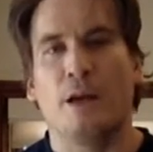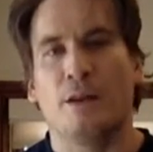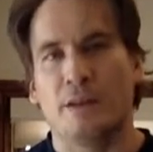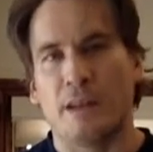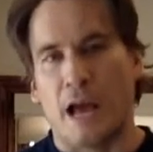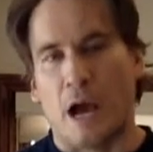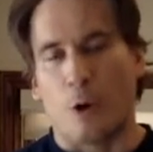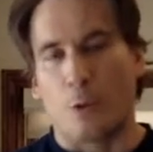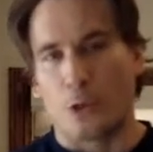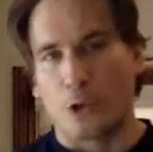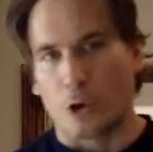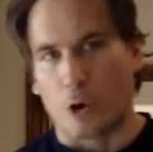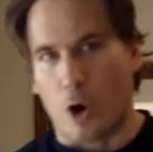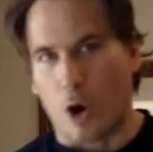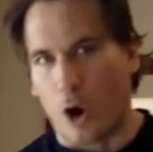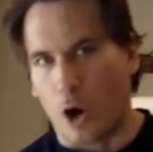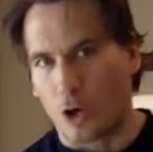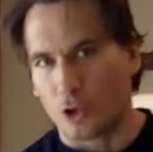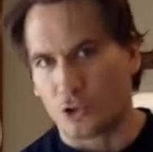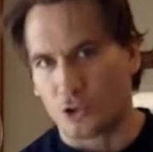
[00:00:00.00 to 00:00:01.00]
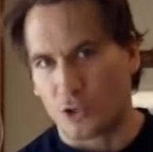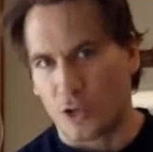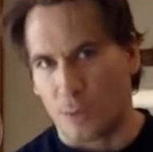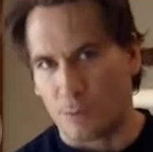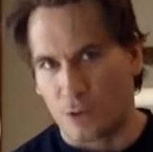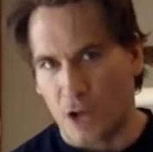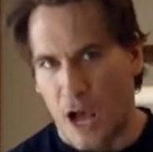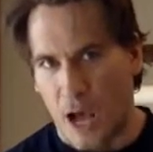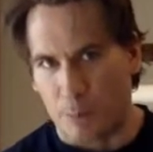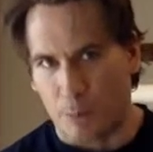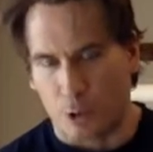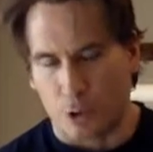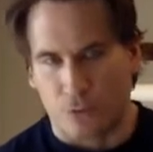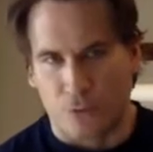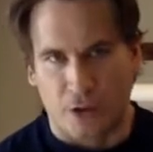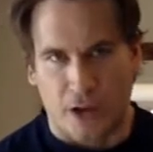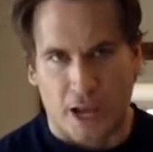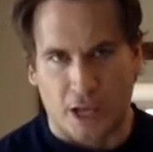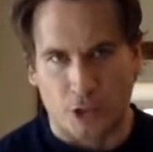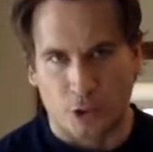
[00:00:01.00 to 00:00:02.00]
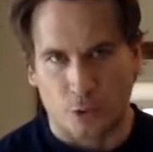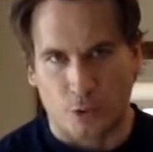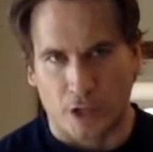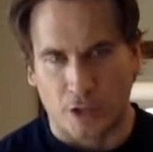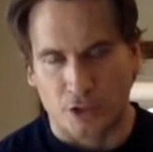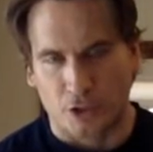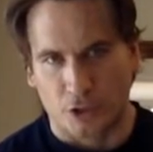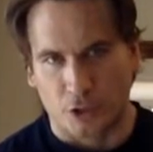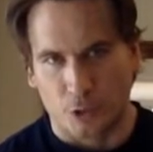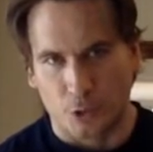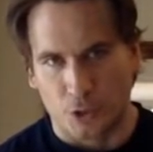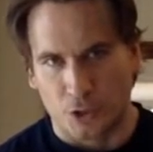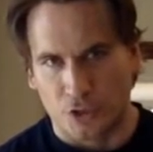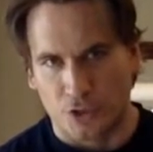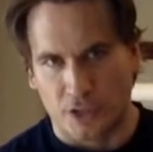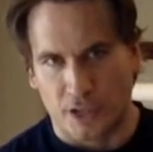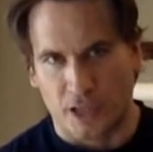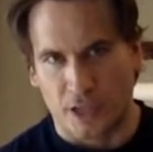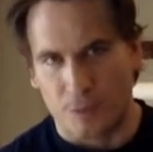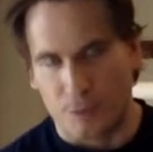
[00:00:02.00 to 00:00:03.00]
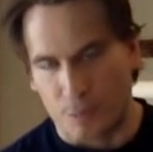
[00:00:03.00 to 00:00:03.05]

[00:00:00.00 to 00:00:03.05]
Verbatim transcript: Now, there are some topical finasteride solutions that can